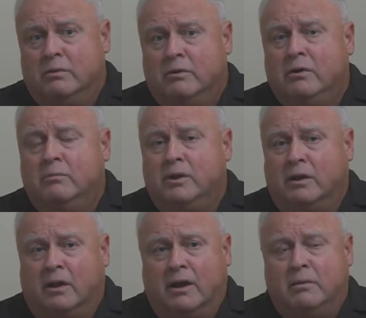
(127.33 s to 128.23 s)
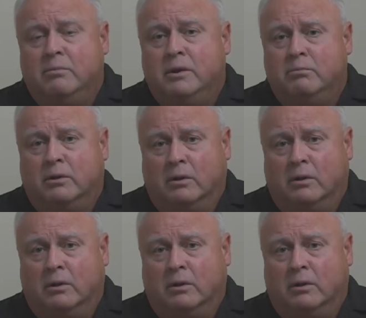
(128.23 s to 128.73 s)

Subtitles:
there are going to be a lot of people